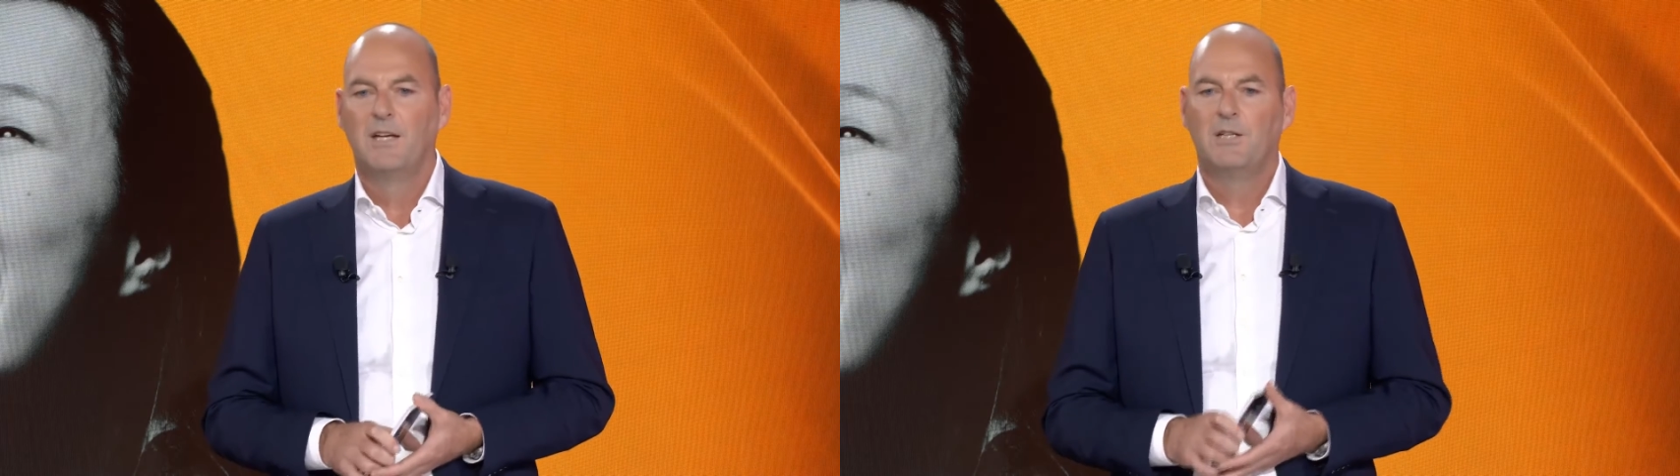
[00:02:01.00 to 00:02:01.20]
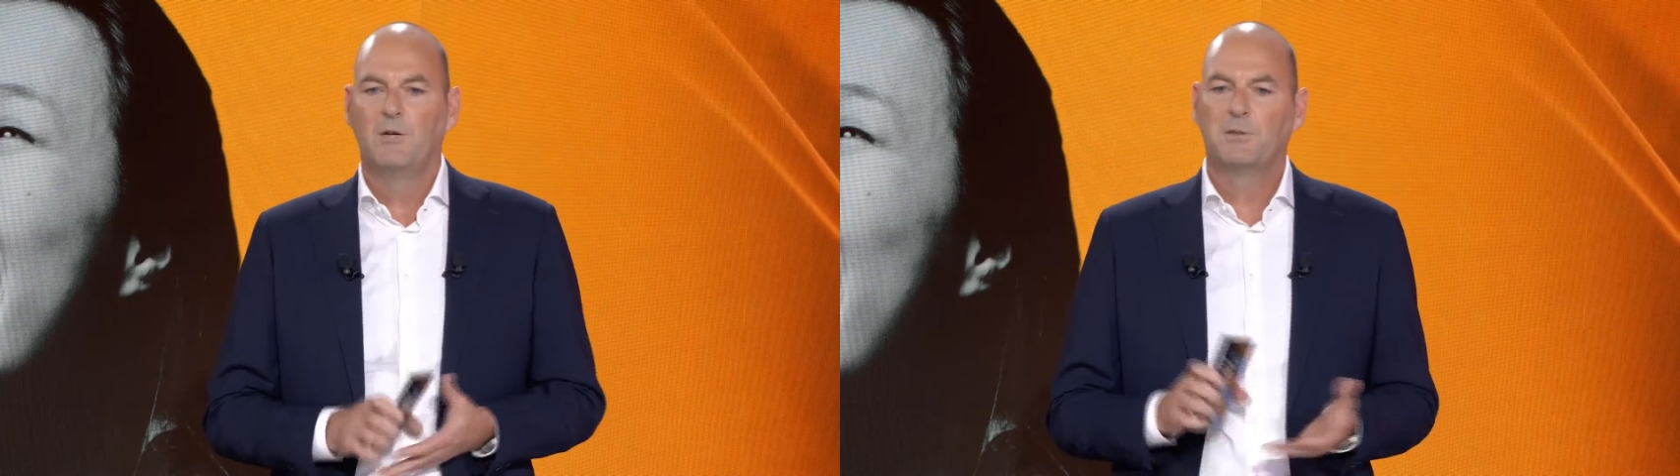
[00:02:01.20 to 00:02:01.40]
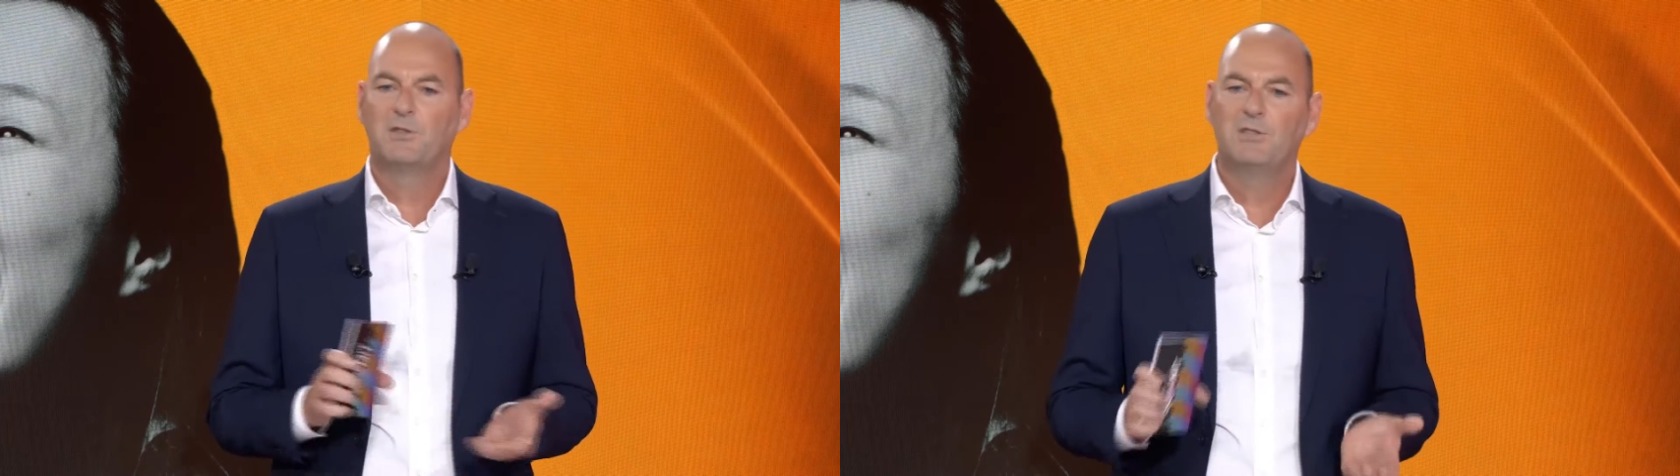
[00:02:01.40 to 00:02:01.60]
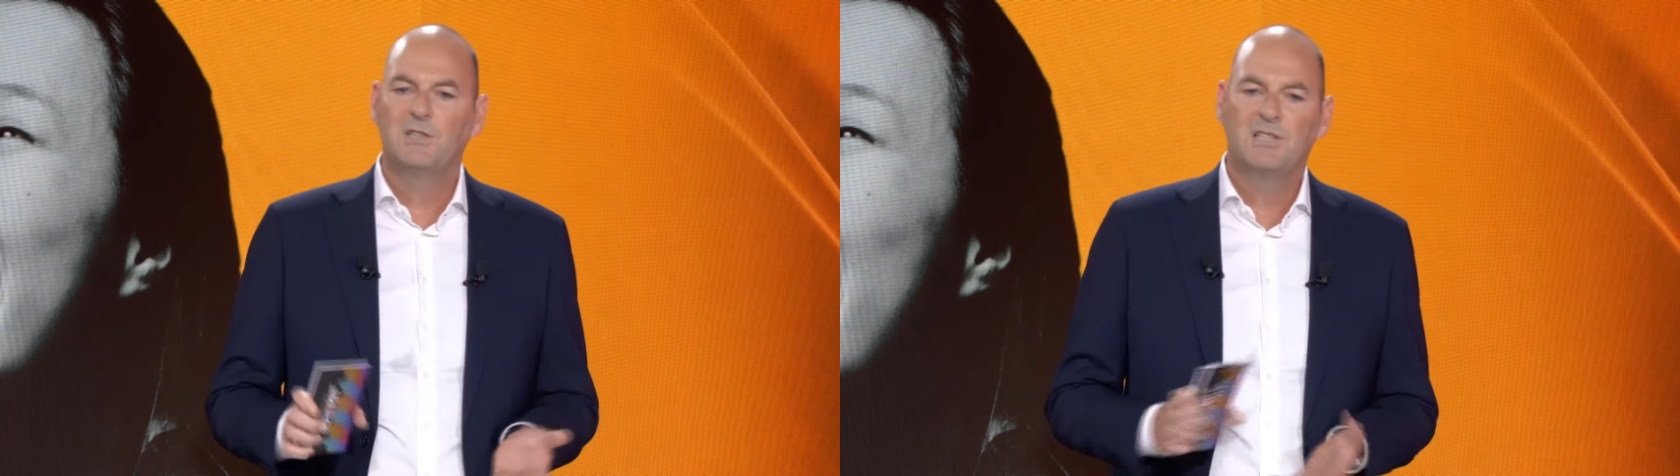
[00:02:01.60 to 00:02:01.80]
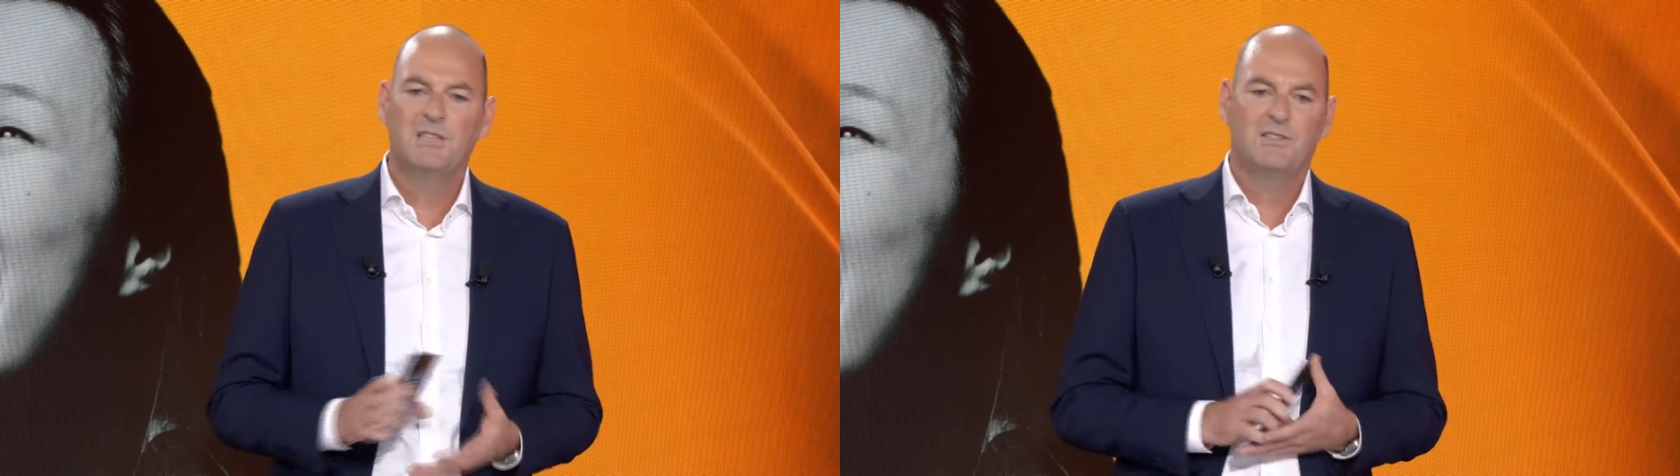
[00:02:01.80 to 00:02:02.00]

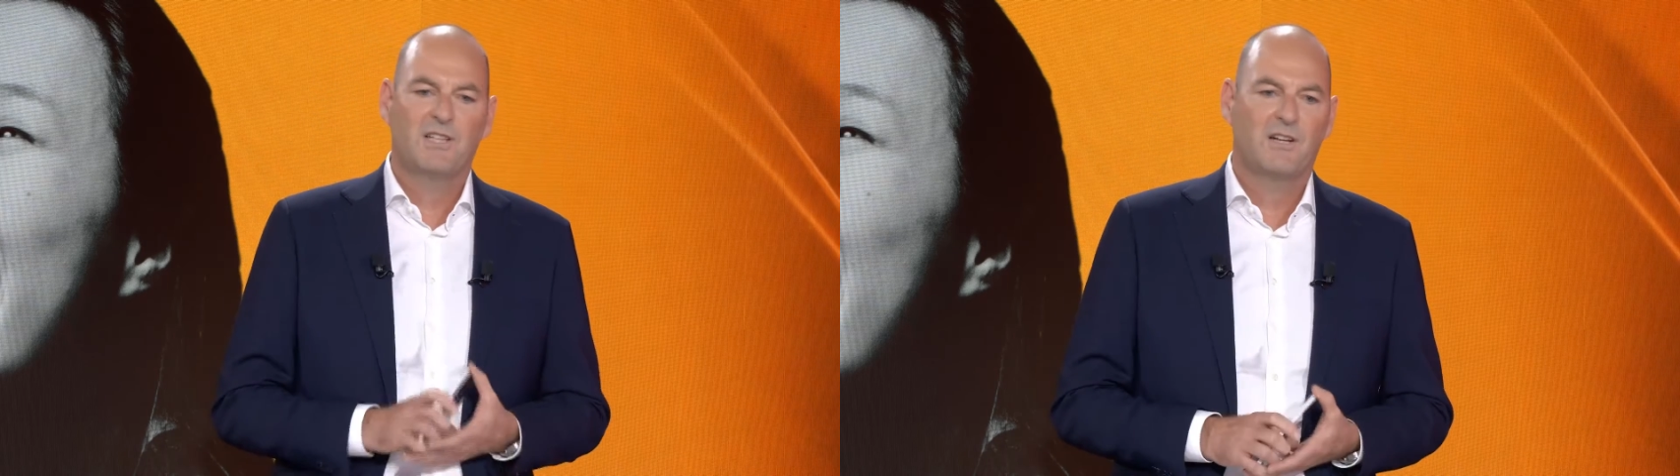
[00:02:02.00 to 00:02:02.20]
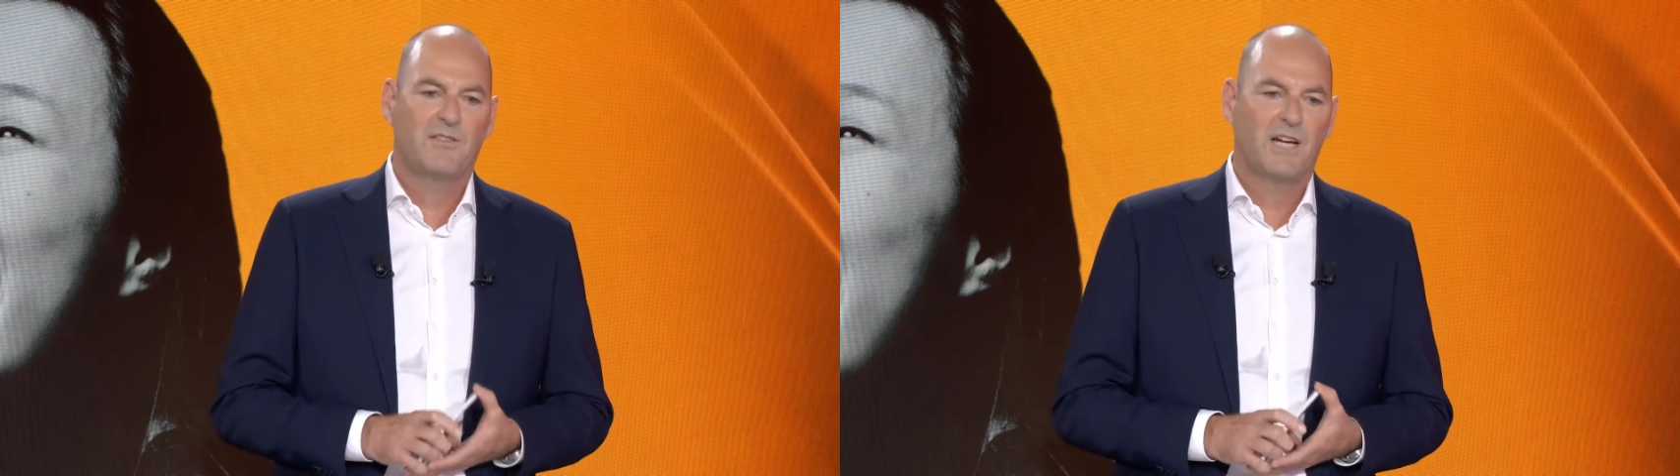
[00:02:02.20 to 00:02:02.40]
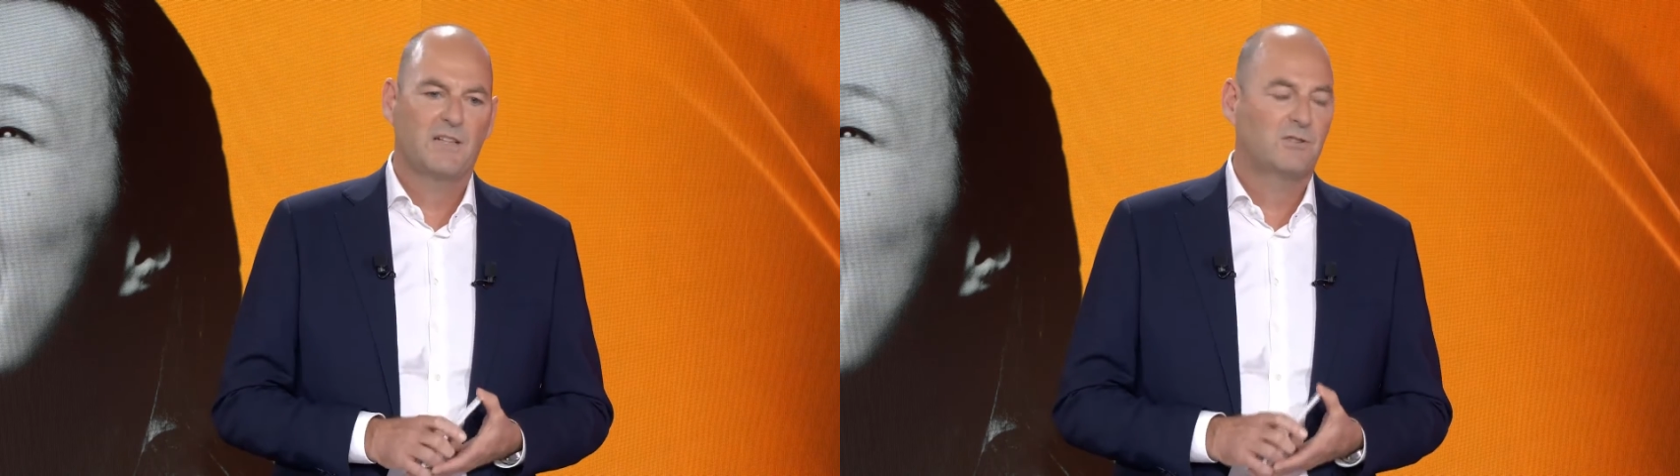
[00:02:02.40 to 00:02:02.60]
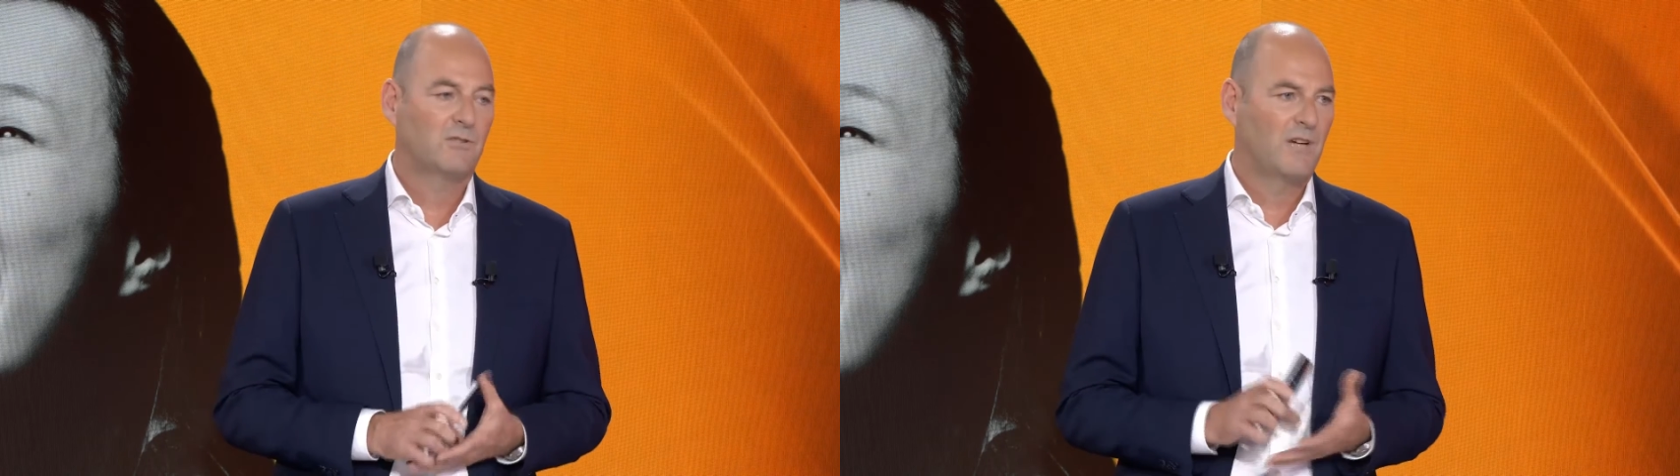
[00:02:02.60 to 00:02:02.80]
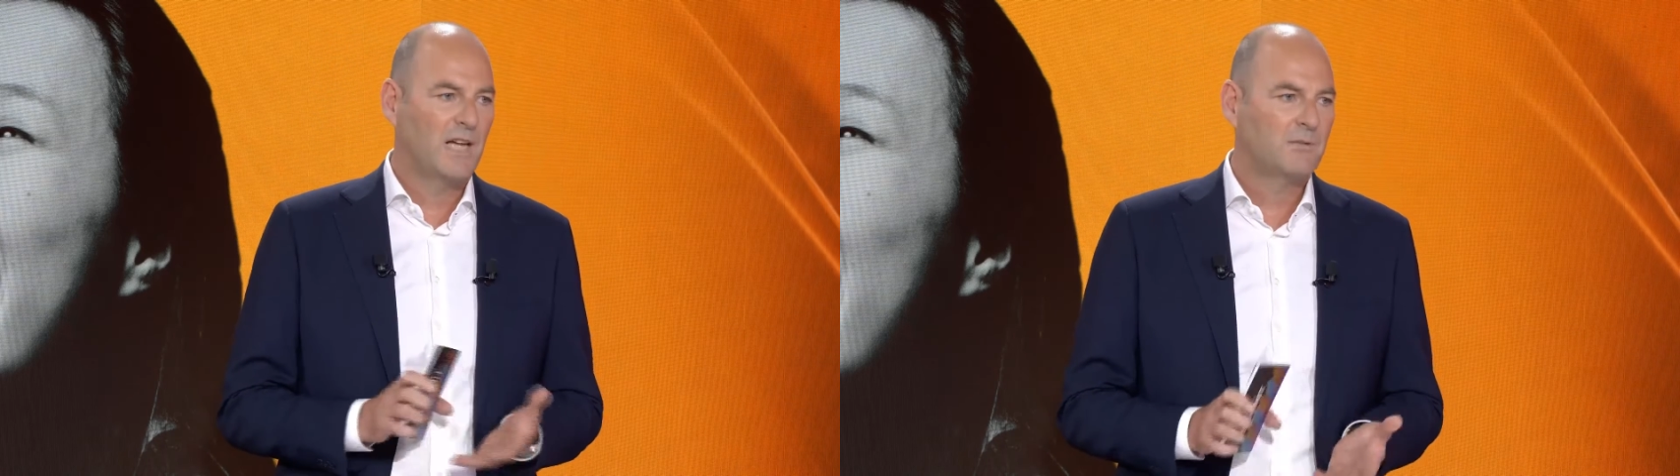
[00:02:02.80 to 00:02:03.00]
that are there to
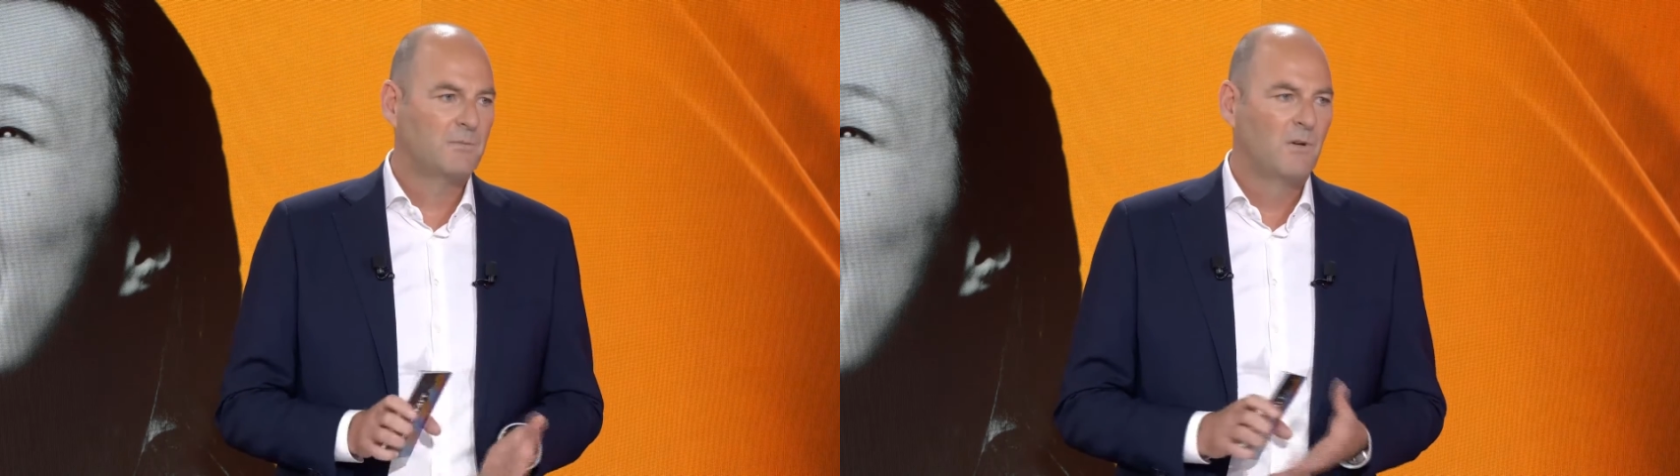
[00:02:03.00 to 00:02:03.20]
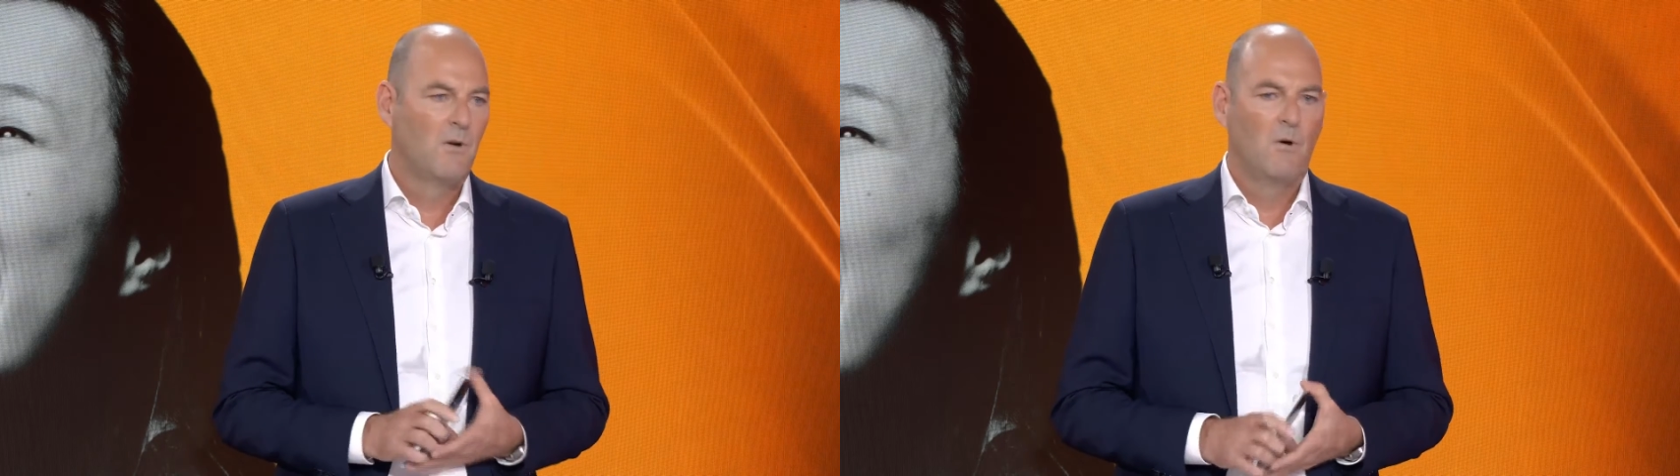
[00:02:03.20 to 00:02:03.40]
grasp